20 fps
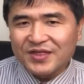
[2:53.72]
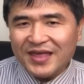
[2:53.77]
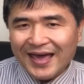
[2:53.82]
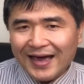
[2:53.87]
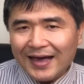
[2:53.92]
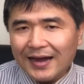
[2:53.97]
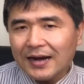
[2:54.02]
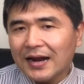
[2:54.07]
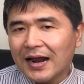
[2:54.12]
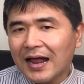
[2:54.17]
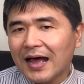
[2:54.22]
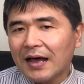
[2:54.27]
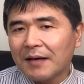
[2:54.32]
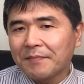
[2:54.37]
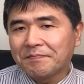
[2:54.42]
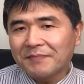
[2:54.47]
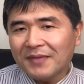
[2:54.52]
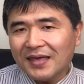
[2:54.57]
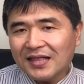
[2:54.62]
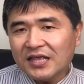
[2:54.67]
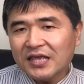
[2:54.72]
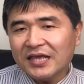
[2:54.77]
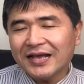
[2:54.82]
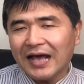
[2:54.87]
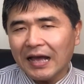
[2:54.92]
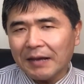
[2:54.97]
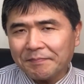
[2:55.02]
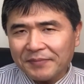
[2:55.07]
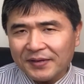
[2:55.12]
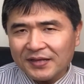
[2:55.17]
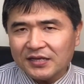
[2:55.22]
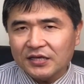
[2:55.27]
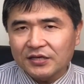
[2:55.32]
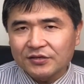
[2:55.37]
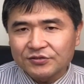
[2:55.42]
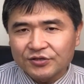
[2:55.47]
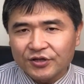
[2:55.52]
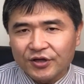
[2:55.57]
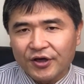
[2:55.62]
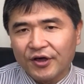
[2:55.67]
there are many
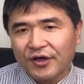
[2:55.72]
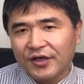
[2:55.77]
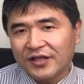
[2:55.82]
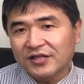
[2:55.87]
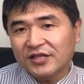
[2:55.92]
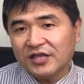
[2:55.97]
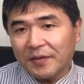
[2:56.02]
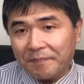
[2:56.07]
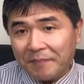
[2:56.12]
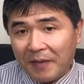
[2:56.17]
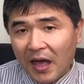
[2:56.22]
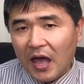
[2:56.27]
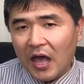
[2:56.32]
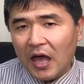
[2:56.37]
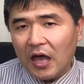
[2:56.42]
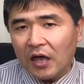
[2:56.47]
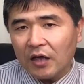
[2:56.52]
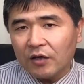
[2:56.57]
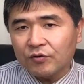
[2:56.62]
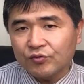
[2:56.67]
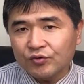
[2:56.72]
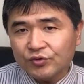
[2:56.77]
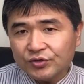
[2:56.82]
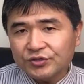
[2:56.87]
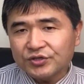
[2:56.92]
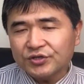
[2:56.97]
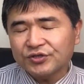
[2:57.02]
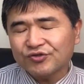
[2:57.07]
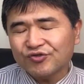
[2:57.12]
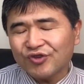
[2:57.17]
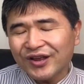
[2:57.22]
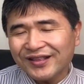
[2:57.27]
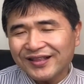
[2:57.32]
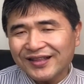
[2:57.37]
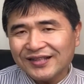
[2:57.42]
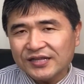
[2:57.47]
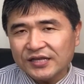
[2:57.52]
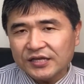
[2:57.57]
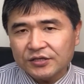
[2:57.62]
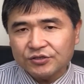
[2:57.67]
companies in Japan whose
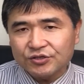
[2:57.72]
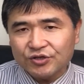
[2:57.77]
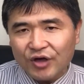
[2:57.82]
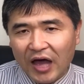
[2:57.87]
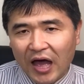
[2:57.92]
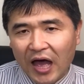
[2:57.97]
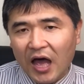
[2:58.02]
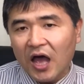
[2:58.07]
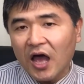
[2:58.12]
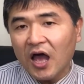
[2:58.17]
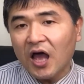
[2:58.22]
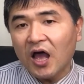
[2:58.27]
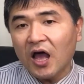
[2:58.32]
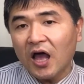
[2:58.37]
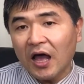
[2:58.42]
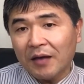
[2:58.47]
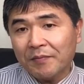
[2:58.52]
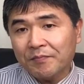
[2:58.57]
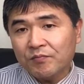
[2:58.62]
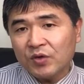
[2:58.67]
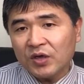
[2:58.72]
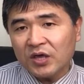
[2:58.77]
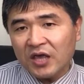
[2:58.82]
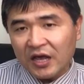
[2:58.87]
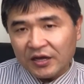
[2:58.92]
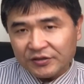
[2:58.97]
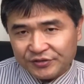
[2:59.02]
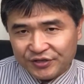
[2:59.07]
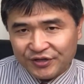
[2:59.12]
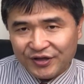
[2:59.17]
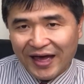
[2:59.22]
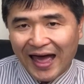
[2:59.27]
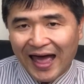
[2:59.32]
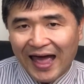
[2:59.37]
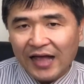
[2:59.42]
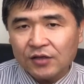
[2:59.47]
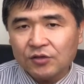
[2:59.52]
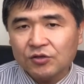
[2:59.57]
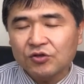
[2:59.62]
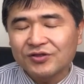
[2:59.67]
strategies are ambiguous
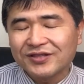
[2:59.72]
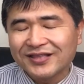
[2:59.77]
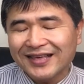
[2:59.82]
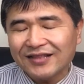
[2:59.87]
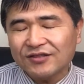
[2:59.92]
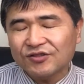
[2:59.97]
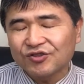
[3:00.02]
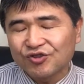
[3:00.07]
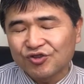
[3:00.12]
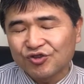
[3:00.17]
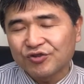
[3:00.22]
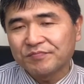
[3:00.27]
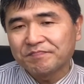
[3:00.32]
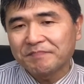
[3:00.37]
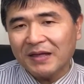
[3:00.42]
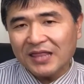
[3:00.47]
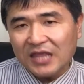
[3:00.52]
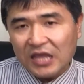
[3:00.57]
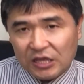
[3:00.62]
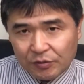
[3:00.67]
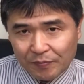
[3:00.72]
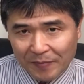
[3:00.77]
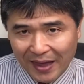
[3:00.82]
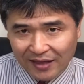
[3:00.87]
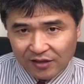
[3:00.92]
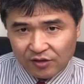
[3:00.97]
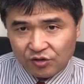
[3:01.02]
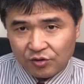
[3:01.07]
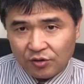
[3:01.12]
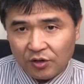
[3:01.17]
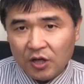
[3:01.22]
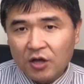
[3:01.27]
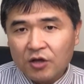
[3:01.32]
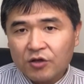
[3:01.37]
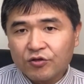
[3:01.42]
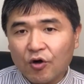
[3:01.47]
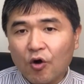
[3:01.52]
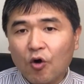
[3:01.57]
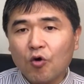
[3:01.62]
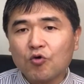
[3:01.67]
and just do management.
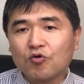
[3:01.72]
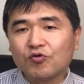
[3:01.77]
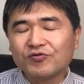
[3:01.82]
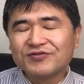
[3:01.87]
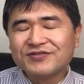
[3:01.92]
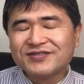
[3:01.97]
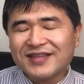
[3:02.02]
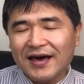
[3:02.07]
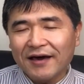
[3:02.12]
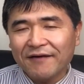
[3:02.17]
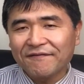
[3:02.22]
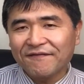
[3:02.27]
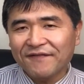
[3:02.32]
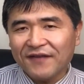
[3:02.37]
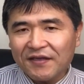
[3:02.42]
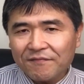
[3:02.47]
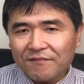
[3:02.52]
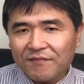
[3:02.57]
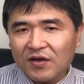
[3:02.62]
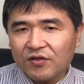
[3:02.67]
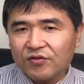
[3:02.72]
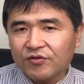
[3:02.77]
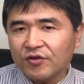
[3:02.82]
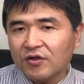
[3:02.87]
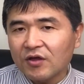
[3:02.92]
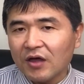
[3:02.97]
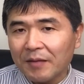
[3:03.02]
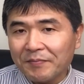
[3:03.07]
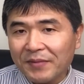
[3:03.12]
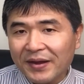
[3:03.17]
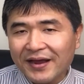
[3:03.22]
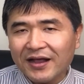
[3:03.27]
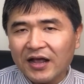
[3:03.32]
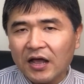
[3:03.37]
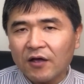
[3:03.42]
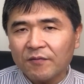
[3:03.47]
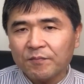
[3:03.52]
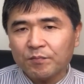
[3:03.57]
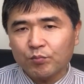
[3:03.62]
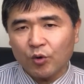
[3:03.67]
So the famous
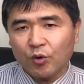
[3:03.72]
American